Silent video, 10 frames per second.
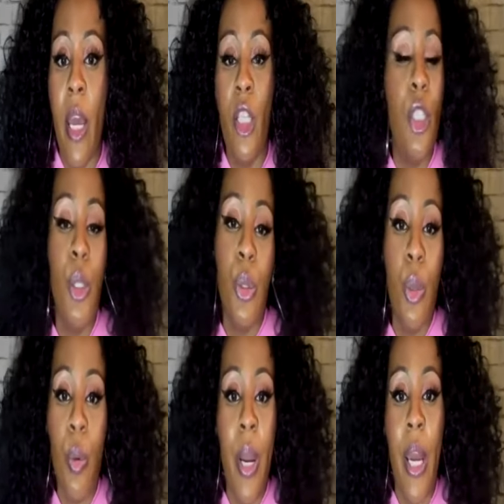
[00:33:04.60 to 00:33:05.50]
and just
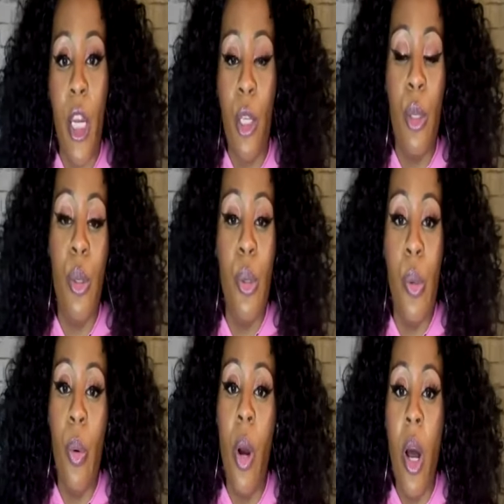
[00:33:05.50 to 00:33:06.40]
doing what I can
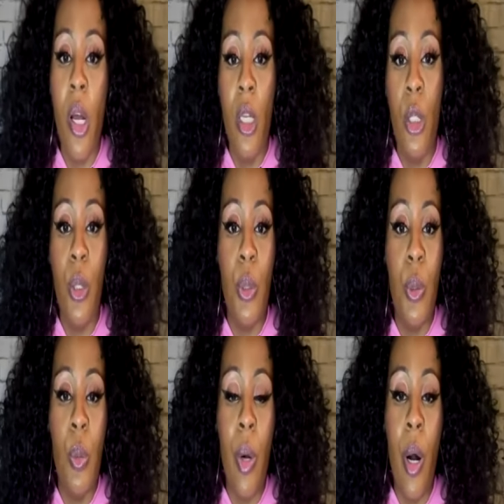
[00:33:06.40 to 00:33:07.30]
do
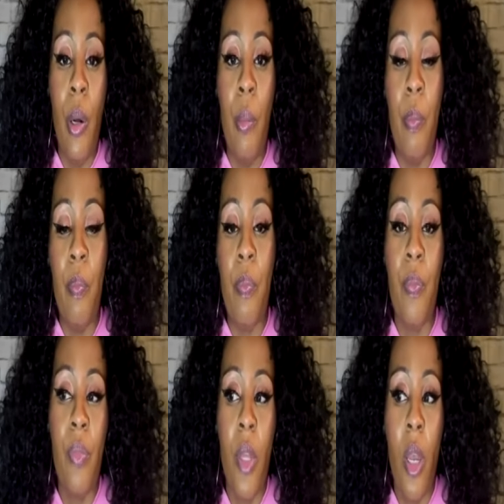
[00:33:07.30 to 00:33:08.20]
to um,
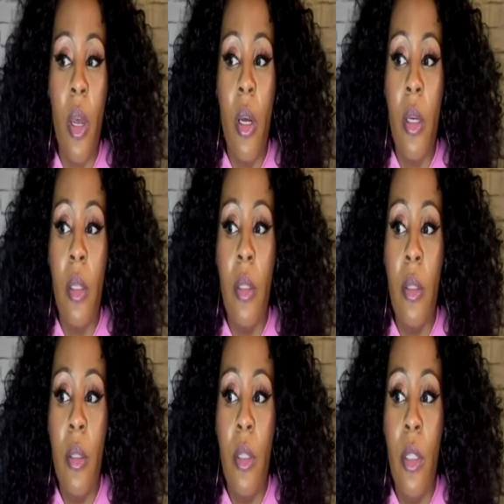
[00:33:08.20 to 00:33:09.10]

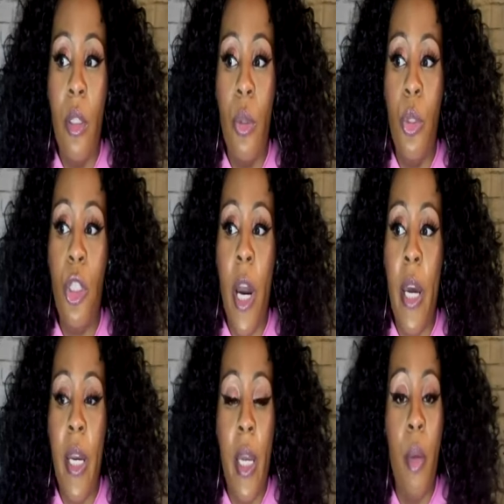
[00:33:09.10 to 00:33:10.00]
to try to
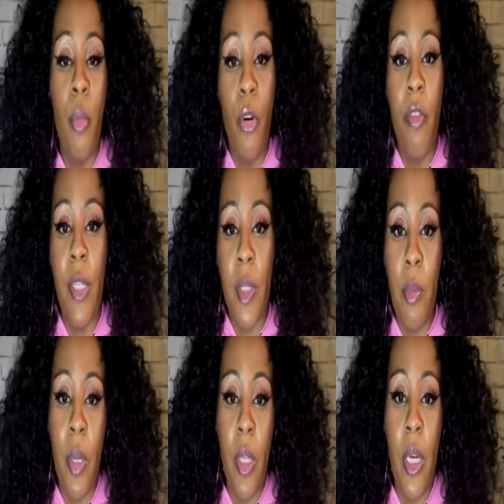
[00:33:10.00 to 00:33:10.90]
give more
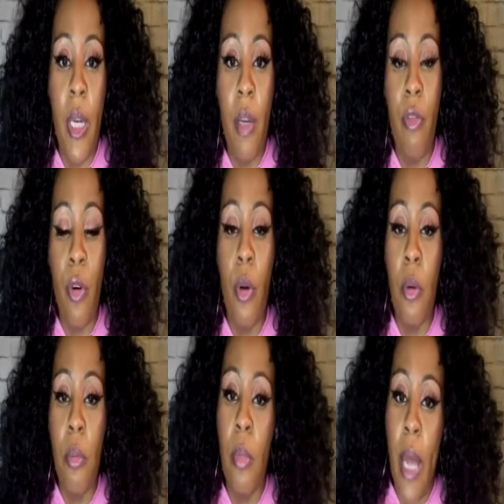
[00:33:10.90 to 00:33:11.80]
visibility for
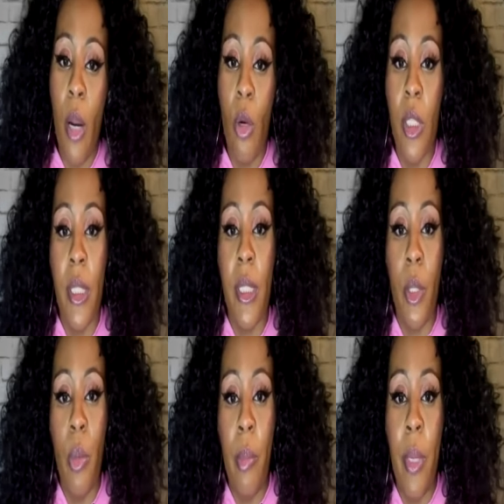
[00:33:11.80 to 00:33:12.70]
yeah. Black
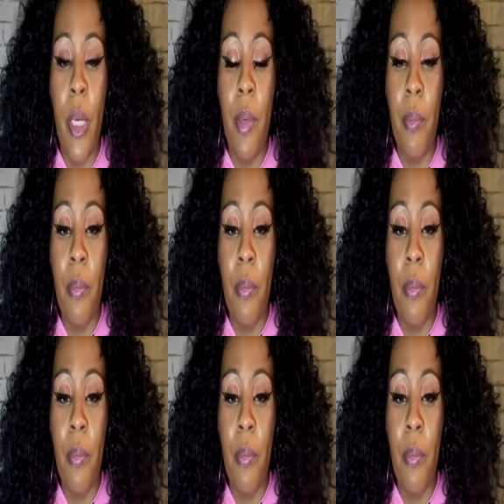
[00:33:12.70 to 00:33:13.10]
autistic women.